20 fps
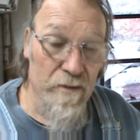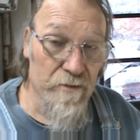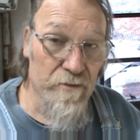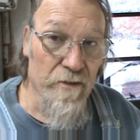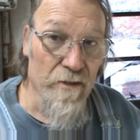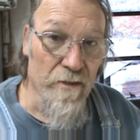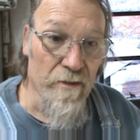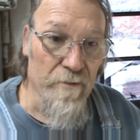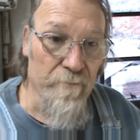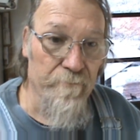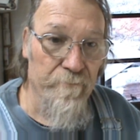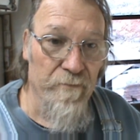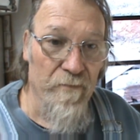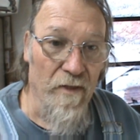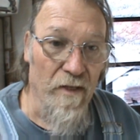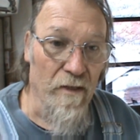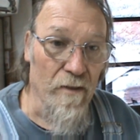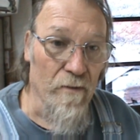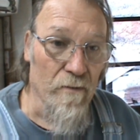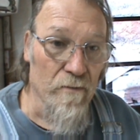done.
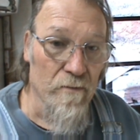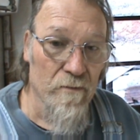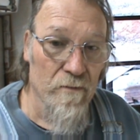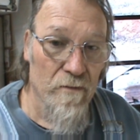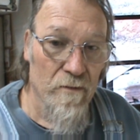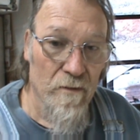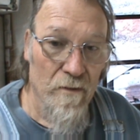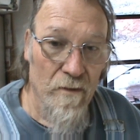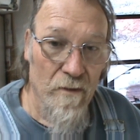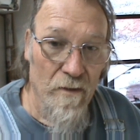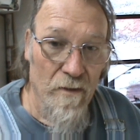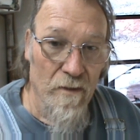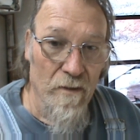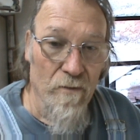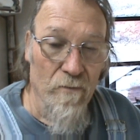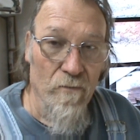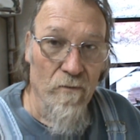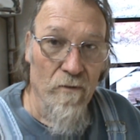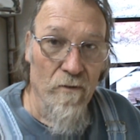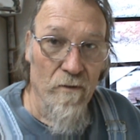Now,
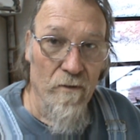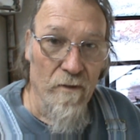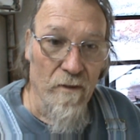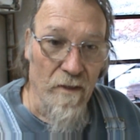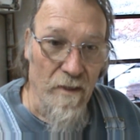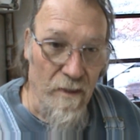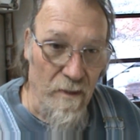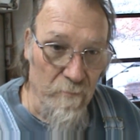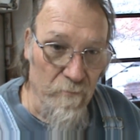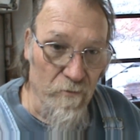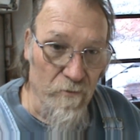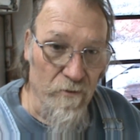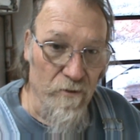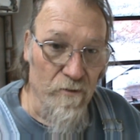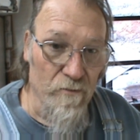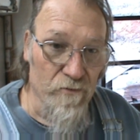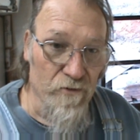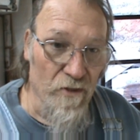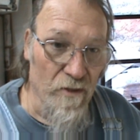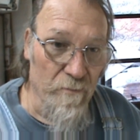I'm going to do
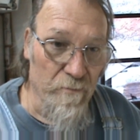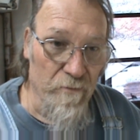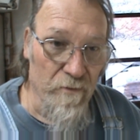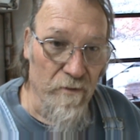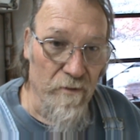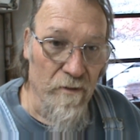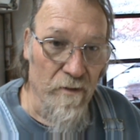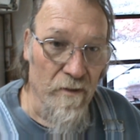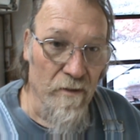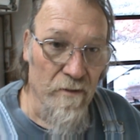something